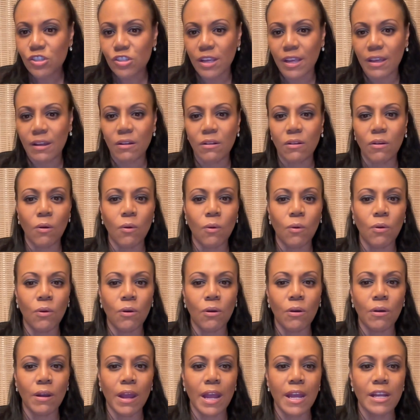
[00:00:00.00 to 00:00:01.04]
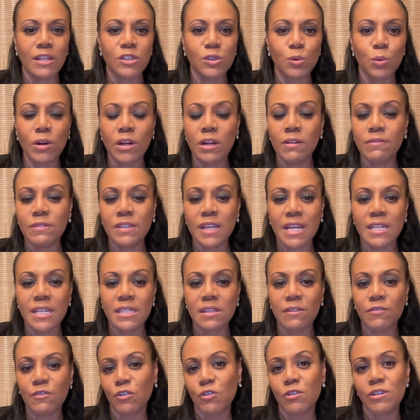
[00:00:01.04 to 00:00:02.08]
sale or a 12 days
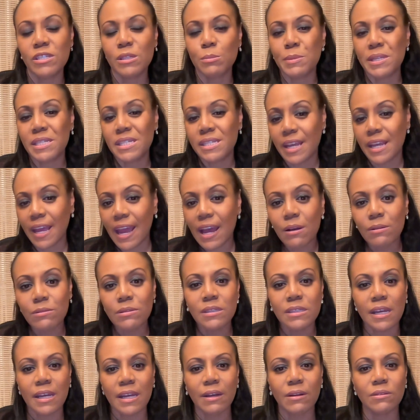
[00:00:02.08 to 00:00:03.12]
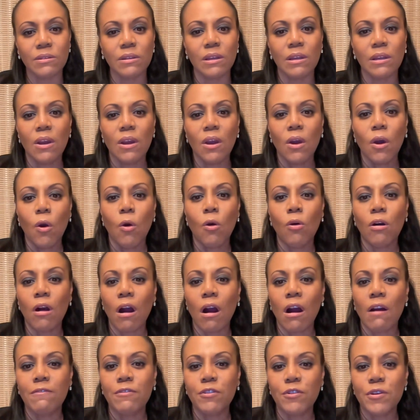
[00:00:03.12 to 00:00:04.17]
of Christmas countdown, or
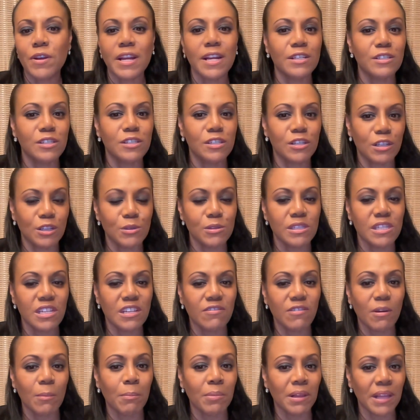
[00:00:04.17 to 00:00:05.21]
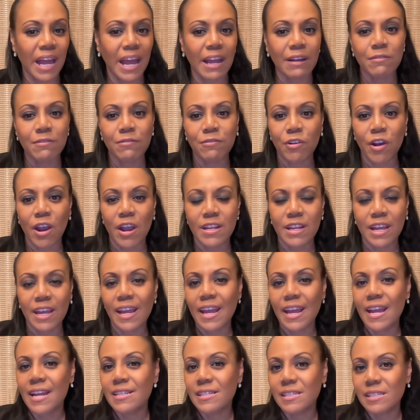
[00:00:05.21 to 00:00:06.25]
offering exclusive Black Friday
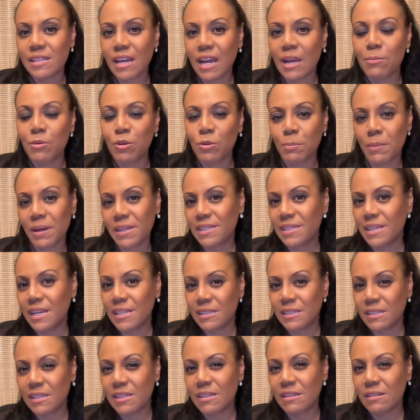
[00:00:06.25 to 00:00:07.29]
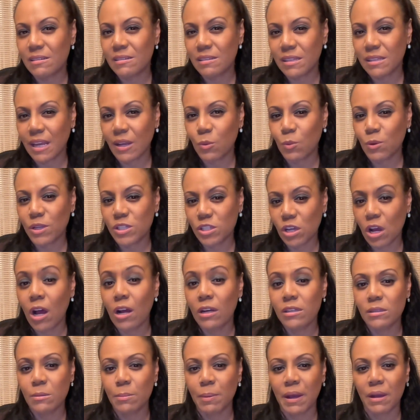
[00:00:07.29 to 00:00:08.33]
and Cyber Monday deals like we talked
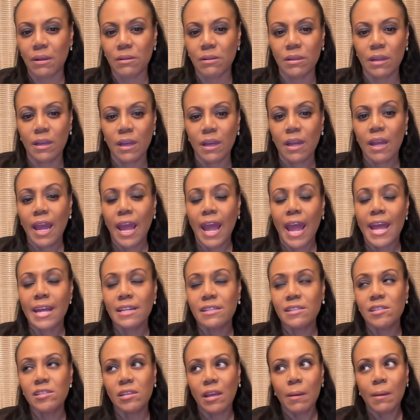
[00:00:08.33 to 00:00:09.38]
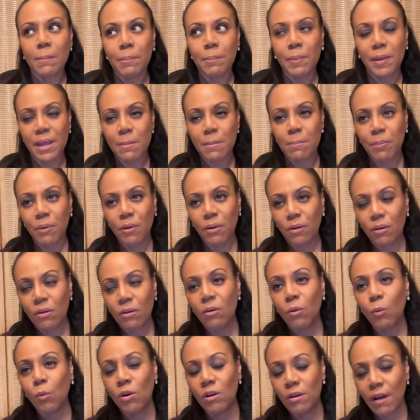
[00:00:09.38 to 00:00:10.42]
about. And some people
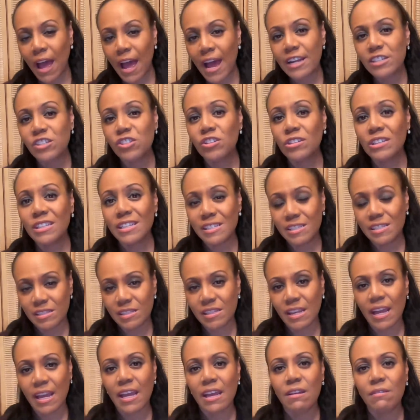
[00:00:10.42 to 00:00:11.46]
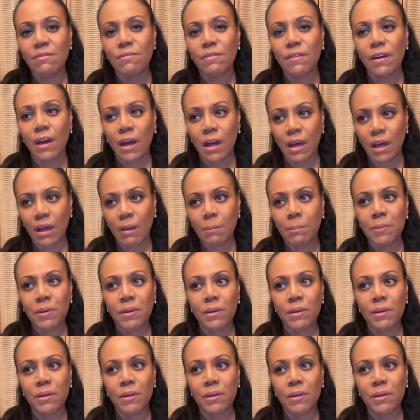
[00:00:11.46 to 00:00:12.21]
will actually save up,